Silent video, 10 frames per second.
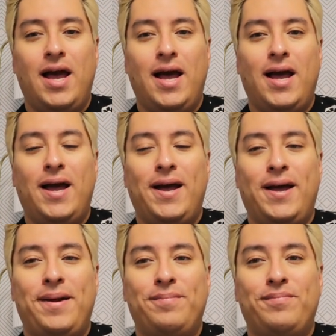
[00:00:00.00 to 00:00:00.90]

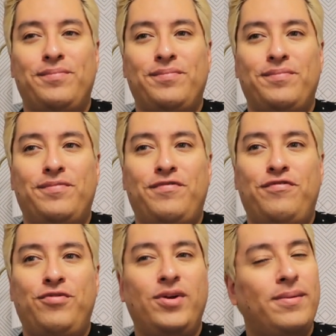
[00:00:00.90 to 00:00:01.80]
Um,
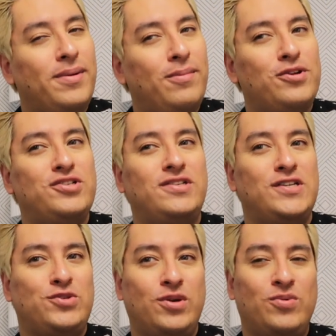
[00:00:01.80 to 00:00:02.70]
food and beverage
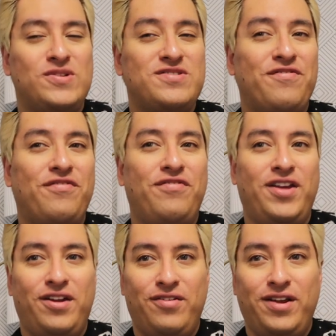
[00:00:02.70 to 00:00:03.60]
industry was
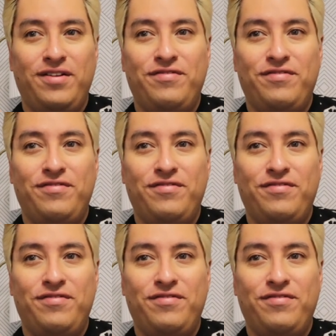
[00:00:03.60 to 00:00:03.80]
very,